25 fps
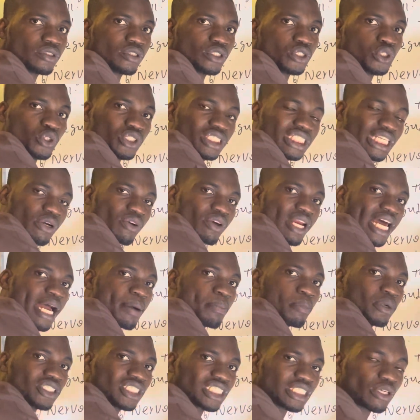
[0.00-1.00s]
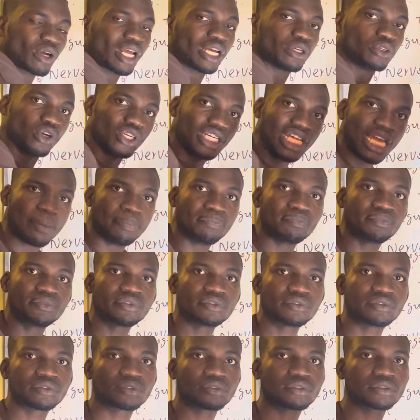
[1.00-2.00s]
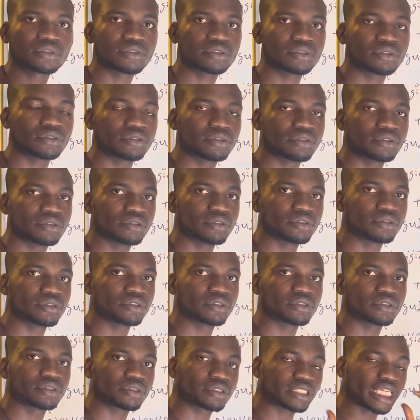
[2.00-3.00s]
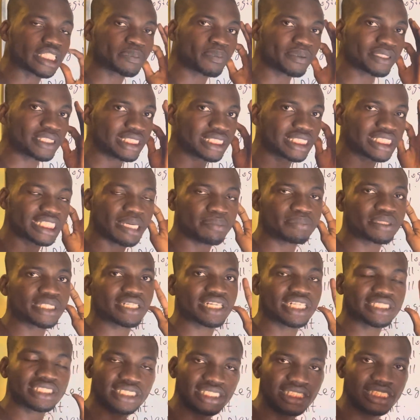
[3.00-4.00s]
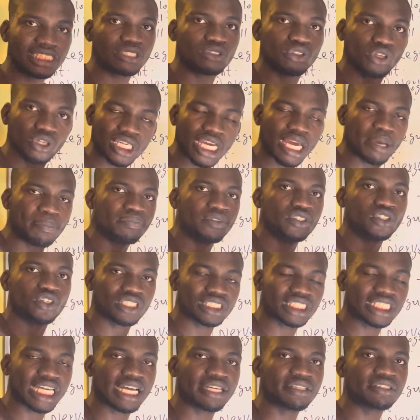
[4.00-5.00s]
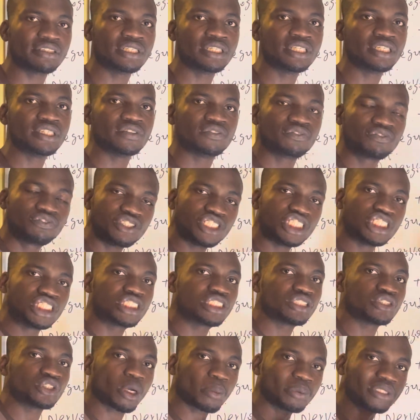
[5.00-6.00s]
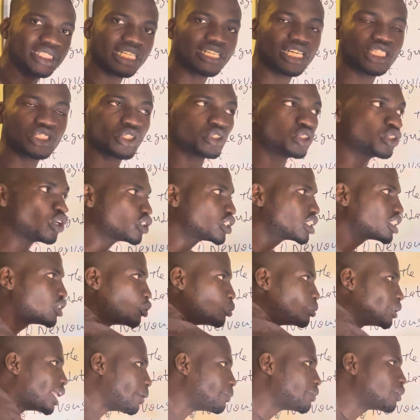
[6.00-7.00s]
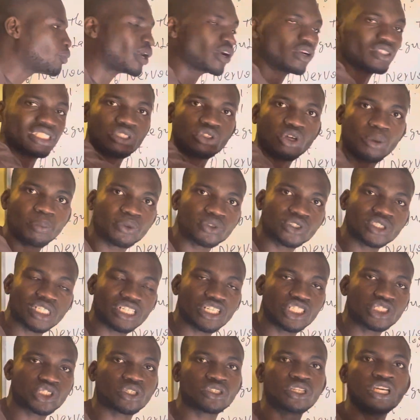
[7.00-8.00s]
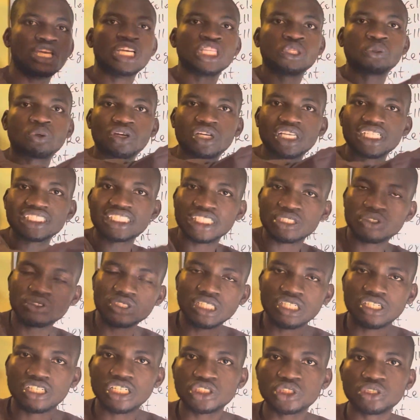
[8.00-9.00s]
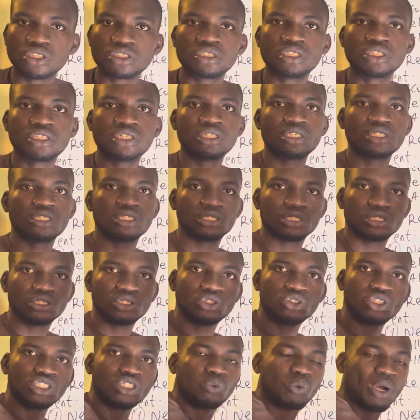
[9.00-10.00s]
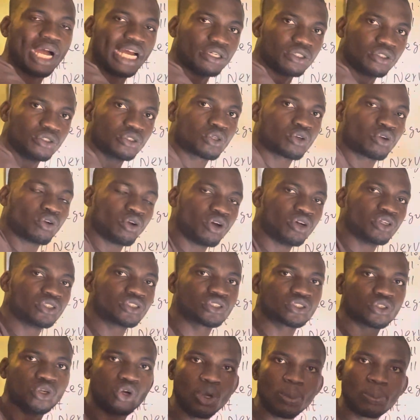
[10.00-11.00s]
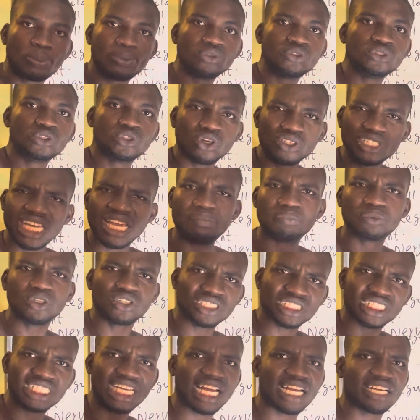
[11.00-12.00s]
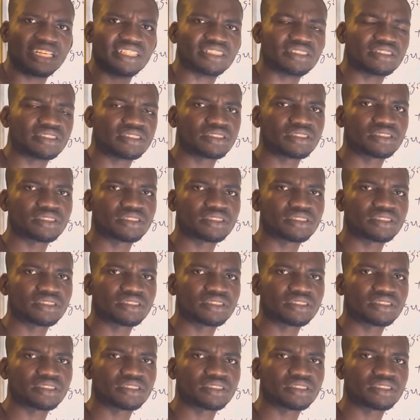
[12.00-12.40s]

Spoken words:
Unicellular, multicellular, you know them. Transport system, security system, you know them. You understand? Fish, double circulation, you just group them. The one under double circulation, the one under single circulation. You know the one in close, open, you know them. Do you understand?